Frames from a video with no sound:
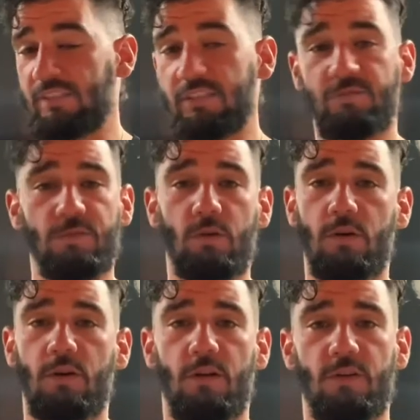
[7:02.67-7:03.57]
That's a few
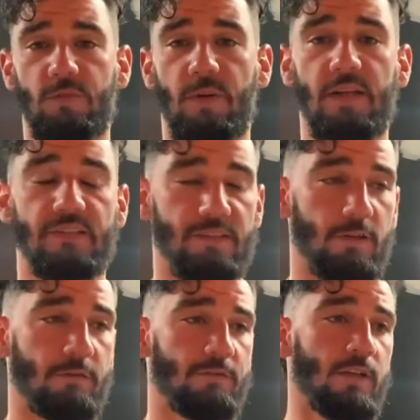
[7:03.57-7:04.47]
$100s by
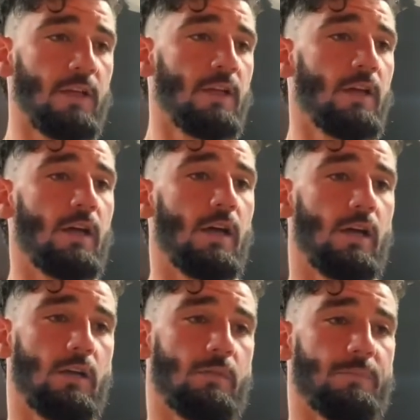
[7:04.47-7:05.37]
itself.
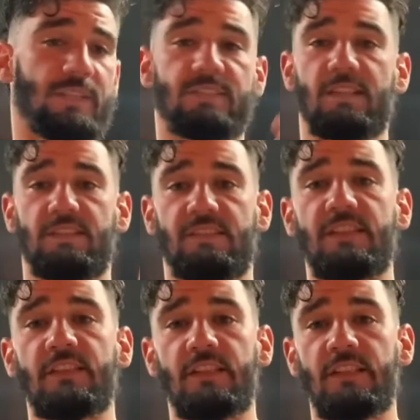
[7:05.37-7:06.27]
That's not
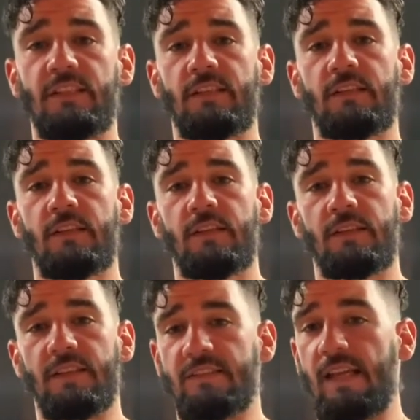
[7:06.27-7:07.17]
ceiling,
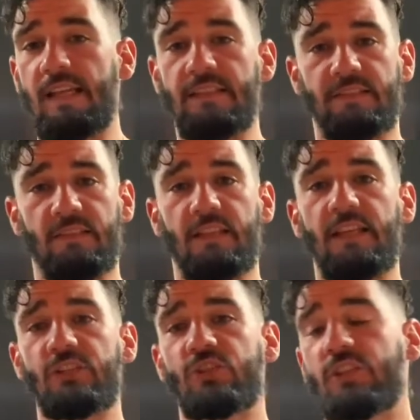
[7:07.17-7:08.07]
that's not
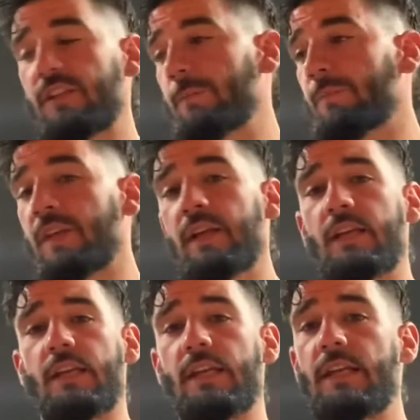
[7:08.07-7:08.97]
insulation,
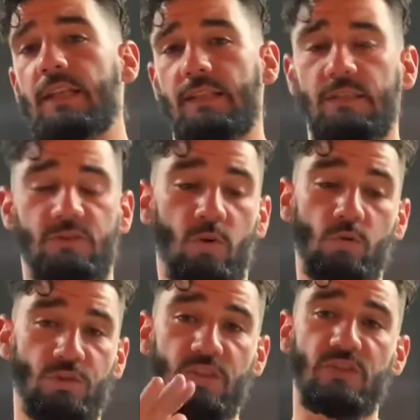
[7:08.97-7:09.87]
nothing.
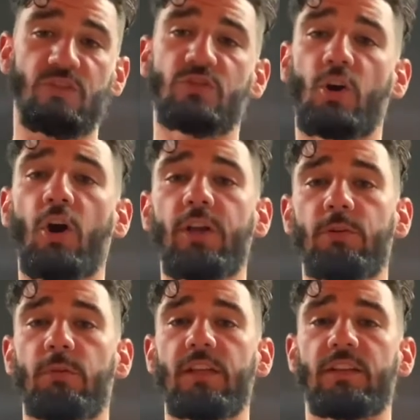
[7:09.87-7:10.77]
So just starting
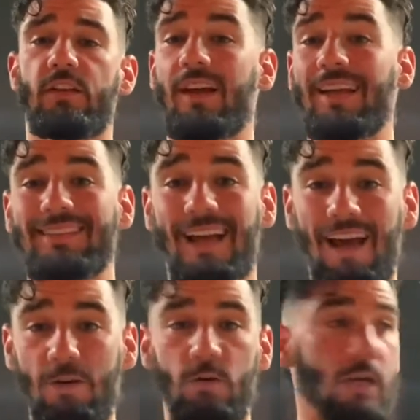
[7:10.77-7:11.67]
right there, not
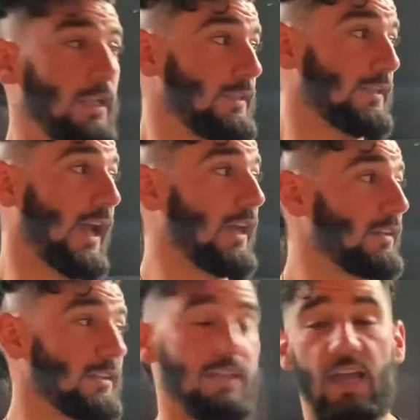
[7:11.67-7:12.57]

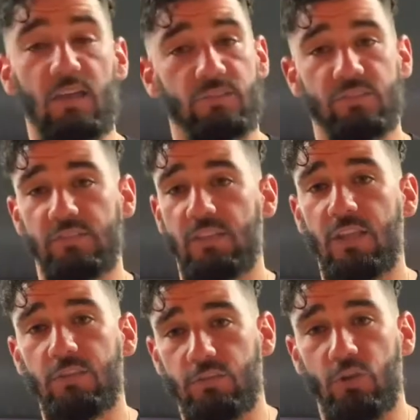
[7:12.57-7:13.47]
tiling the house is
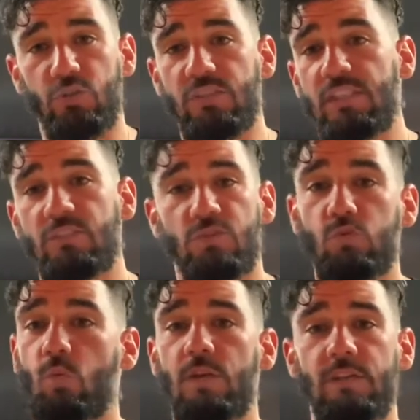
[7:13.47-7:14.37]
another $15,000 to
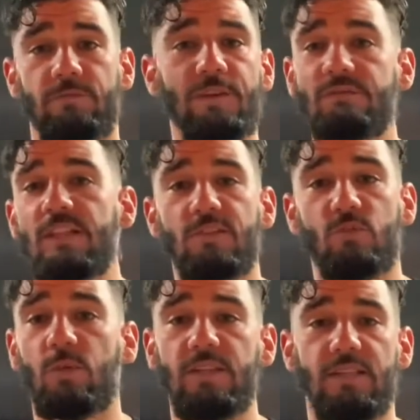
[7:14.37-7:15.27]

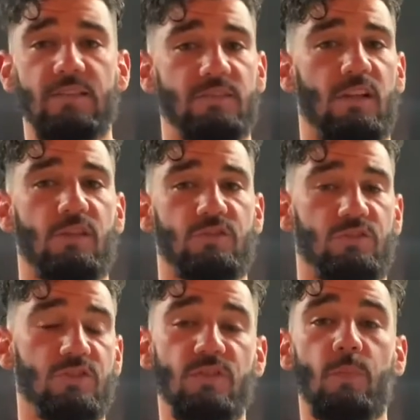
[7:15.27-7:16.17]
$20,000,
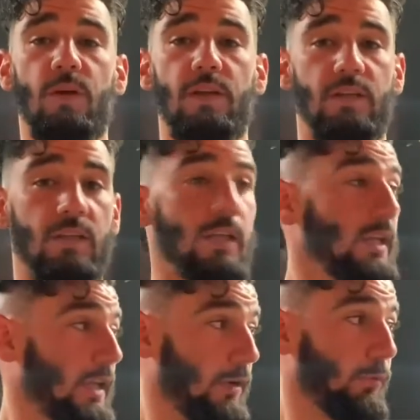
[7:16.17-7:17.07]
just depending.
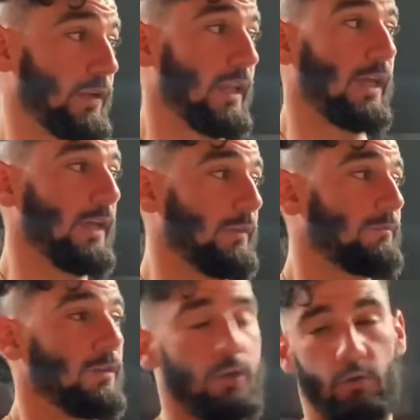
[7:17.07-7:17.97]
And we
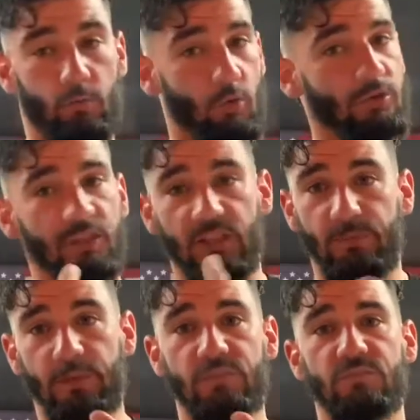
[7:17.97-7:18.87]
had, of course,
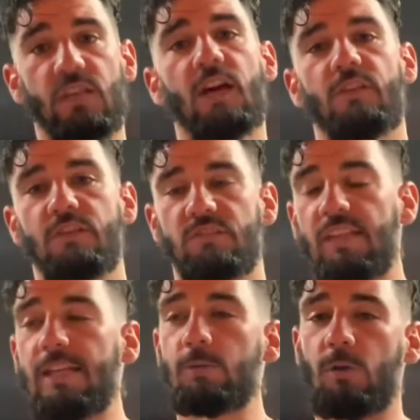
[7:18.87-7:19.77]
expensive tile. This
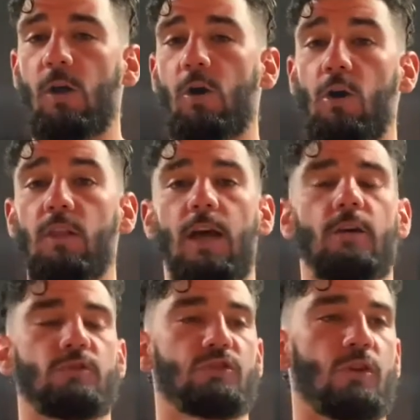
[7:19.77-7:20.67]
lady went all
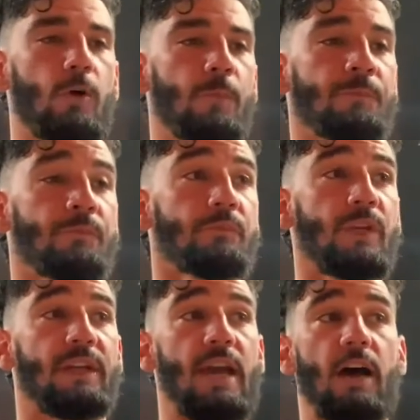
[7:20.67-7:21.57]
out. So
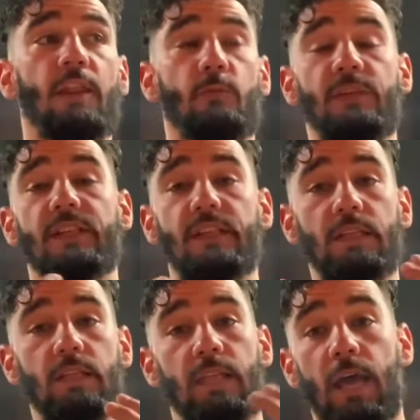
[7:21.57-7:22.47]
now that we
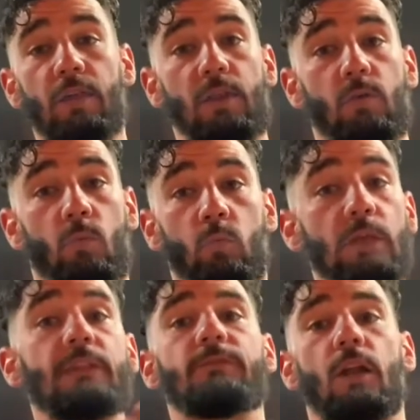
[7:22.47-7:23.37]

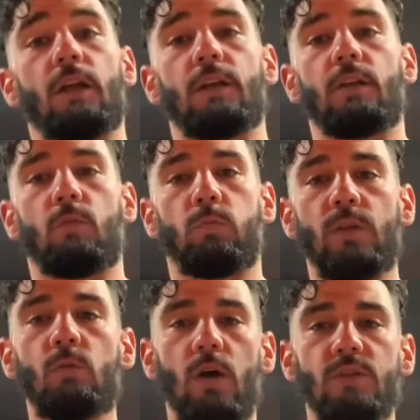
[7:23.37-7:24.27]
flooded,
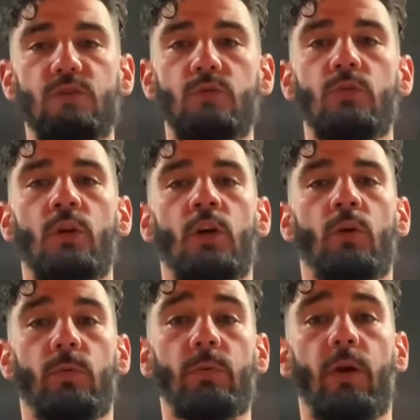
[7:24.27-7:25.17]
we
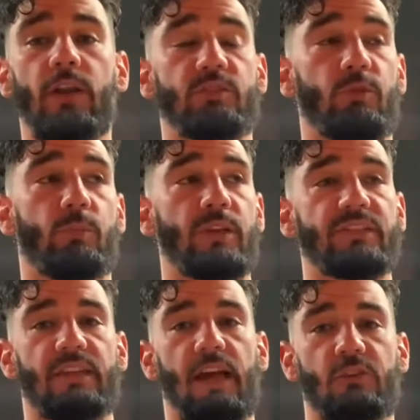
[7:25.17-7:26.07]
wanted to replace
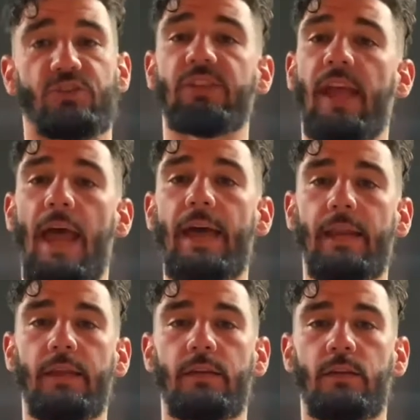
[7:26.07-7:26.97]
it how she had it,